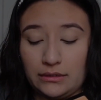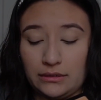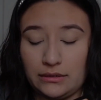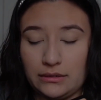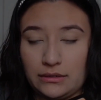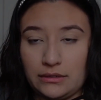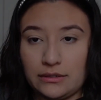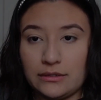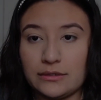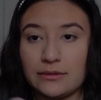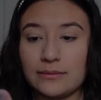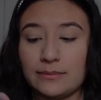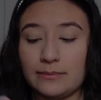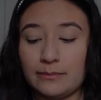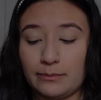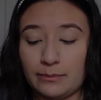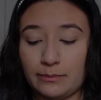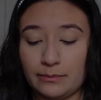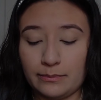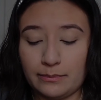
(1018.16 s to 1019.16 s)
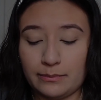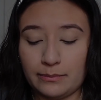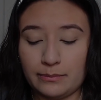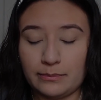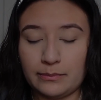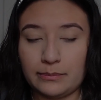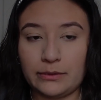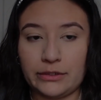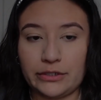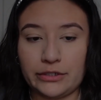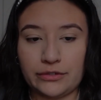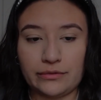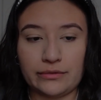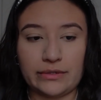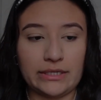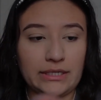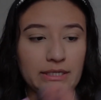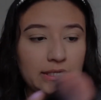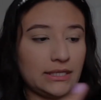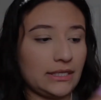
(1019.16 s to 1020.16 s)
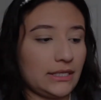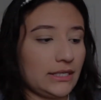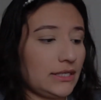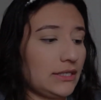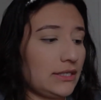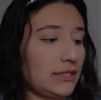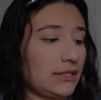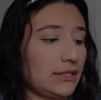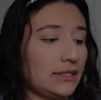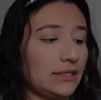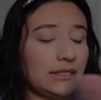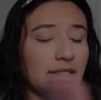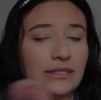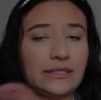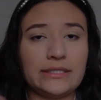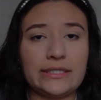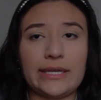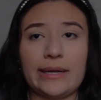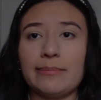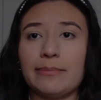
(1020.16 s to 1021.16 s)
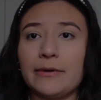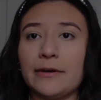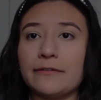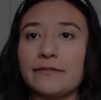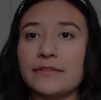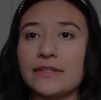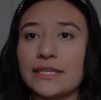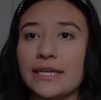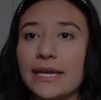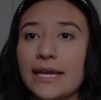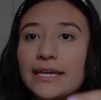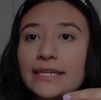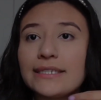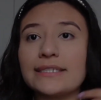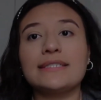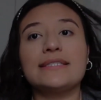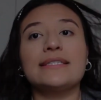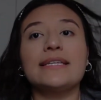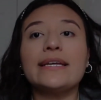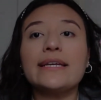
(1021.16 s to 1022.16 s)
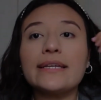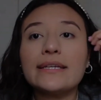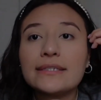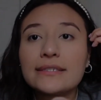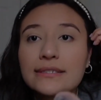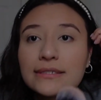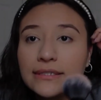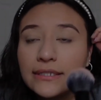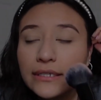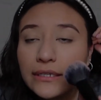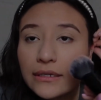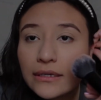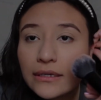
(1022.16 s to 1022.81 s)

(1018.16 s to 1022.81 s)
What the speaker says: this blush right here, tap off the excess.